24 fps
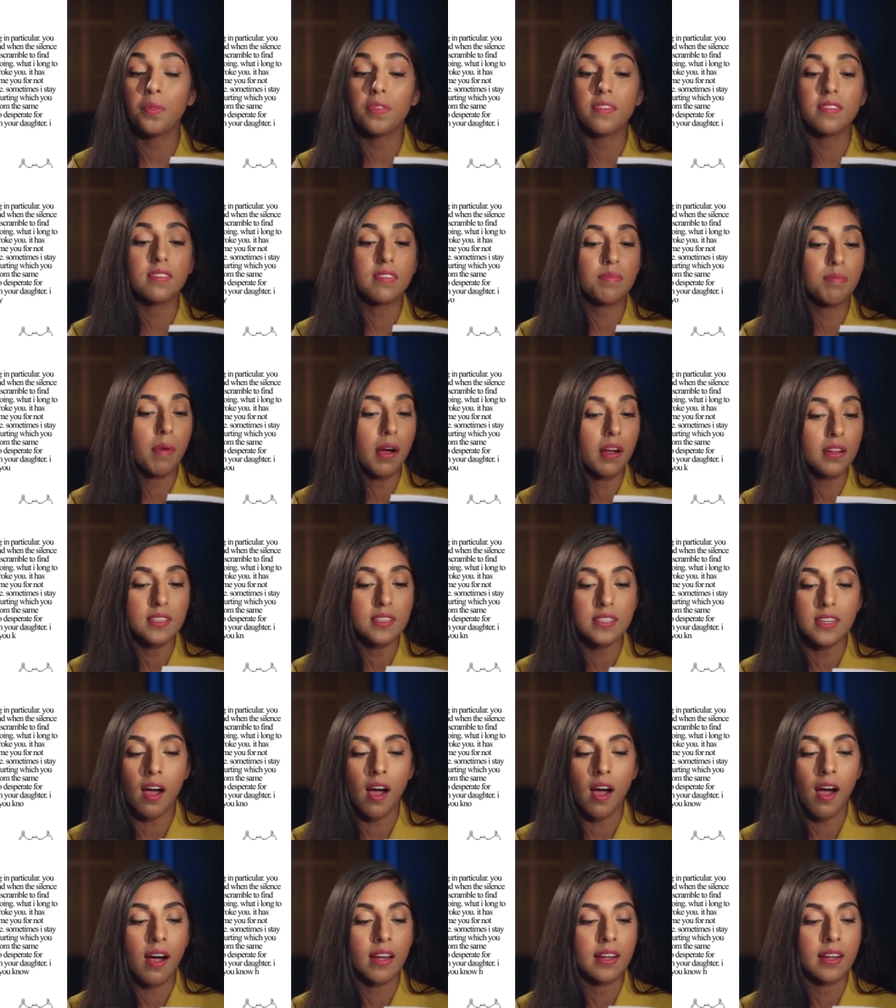the small
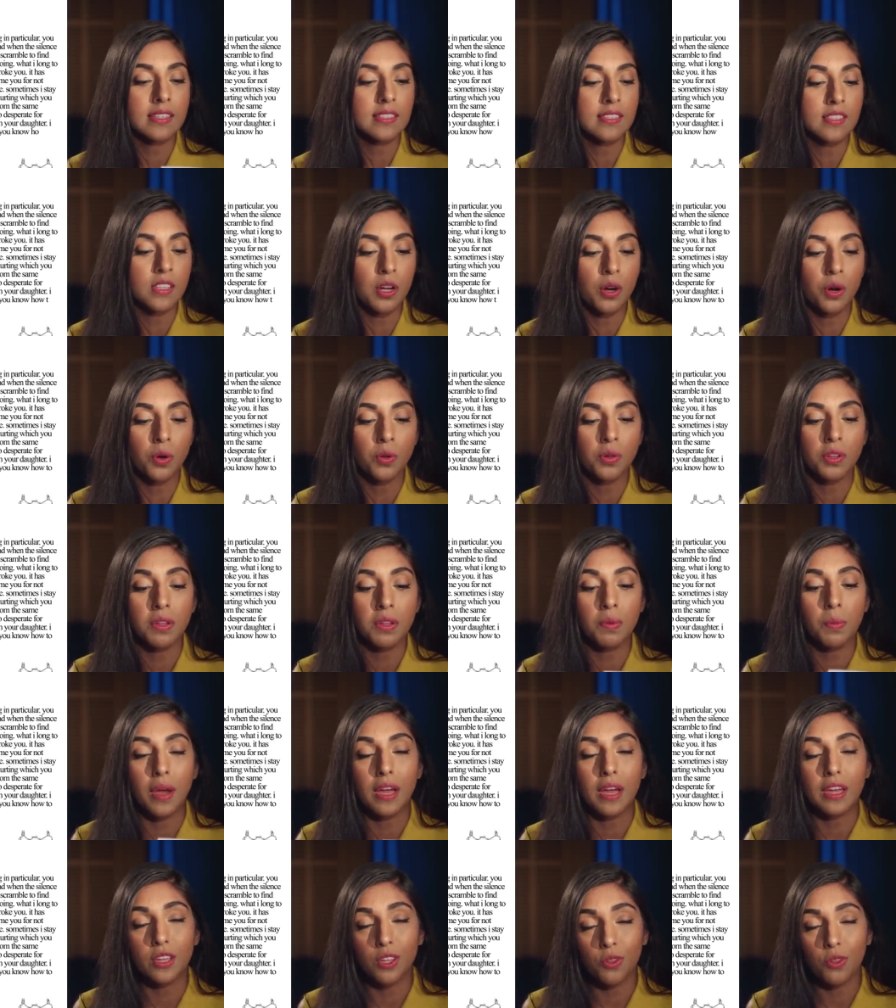talk is the only
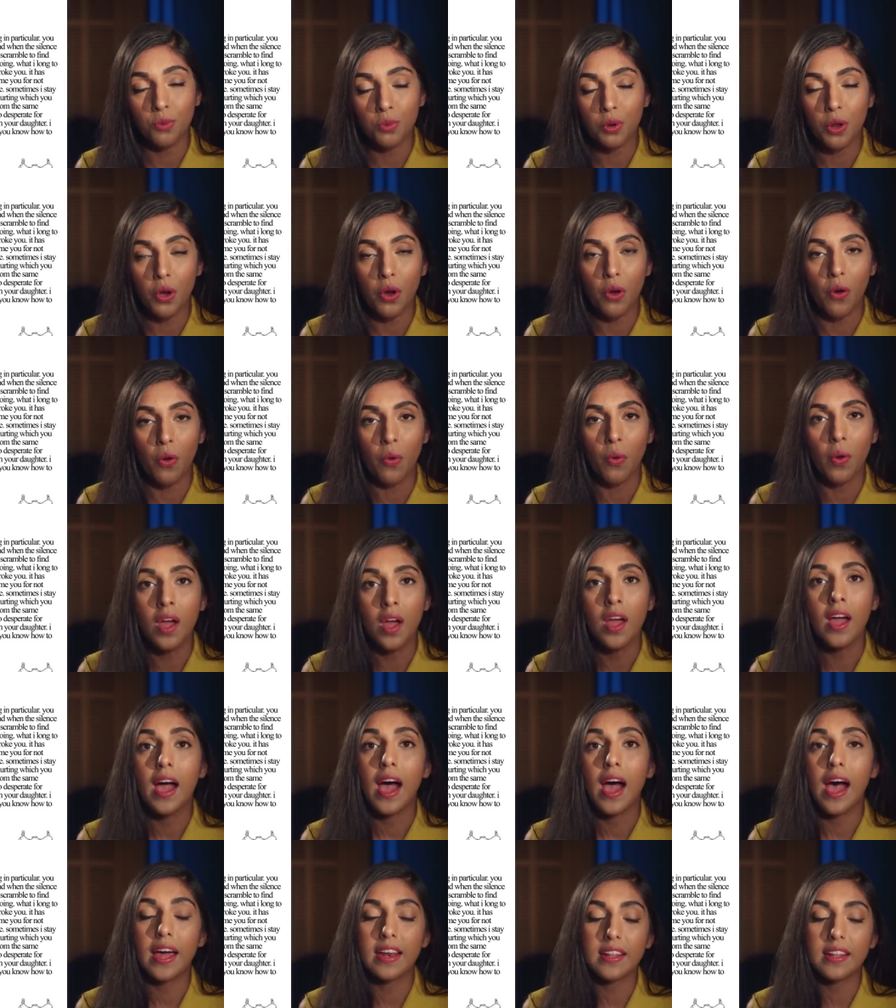way you know
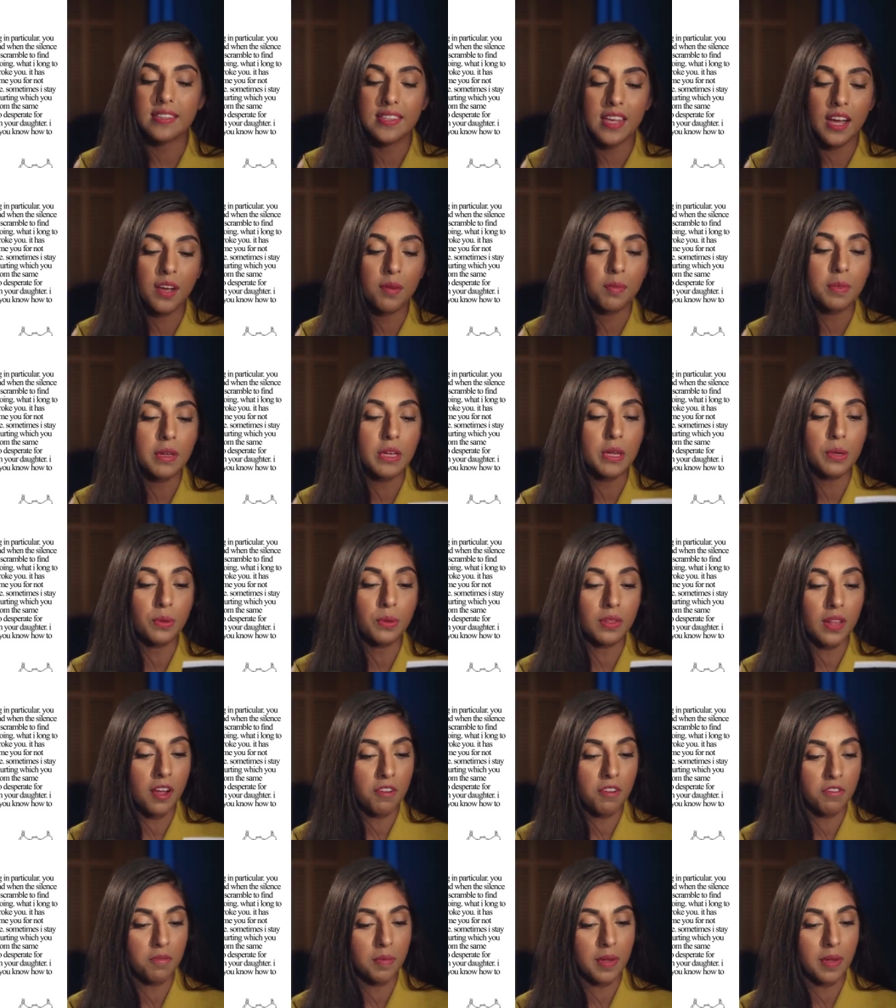how to tell me you
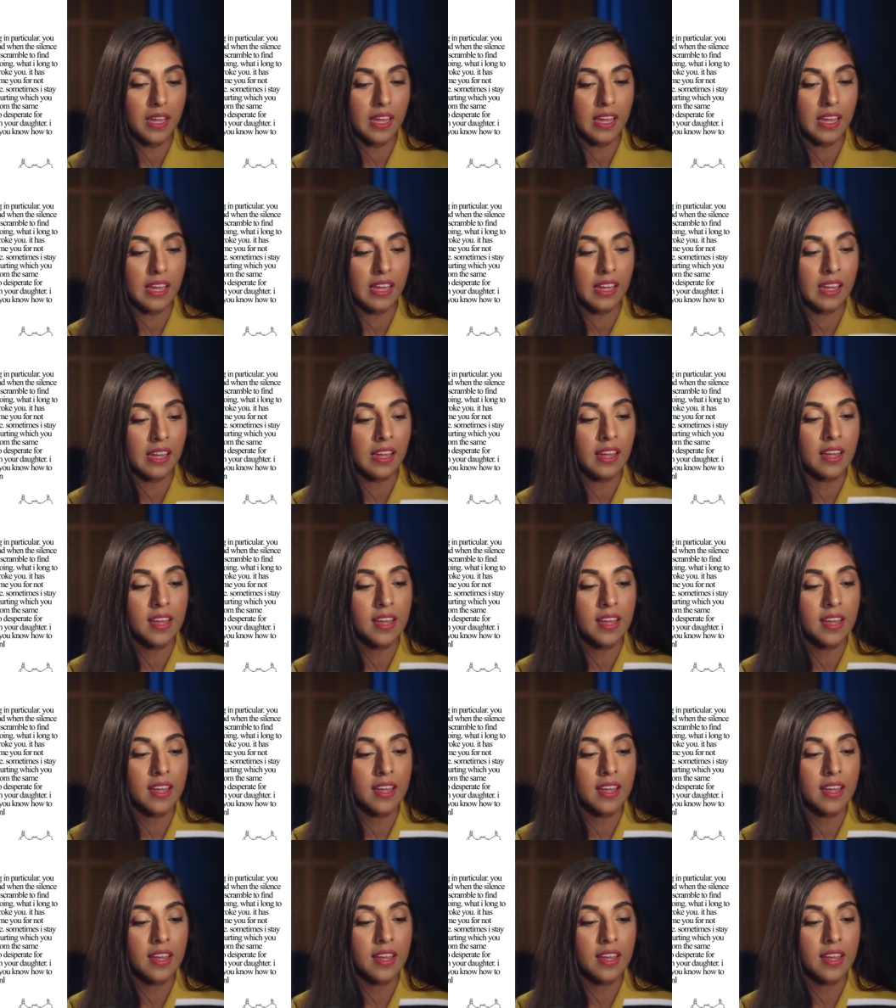love me,